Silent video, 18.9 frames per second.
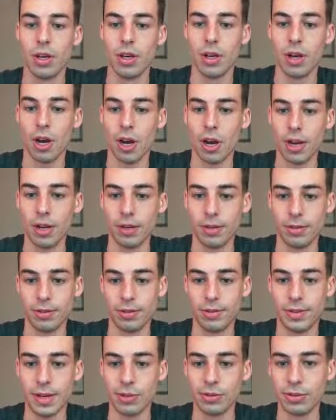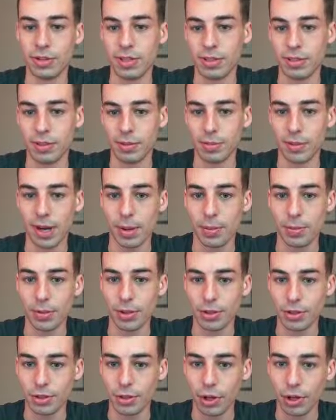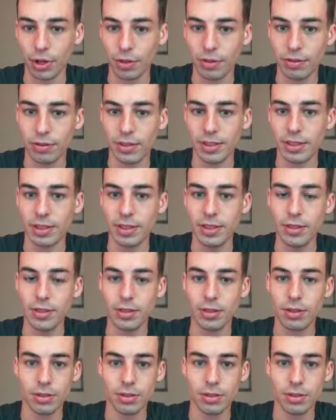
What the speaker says: All right, that was an easy problem to solve, at least.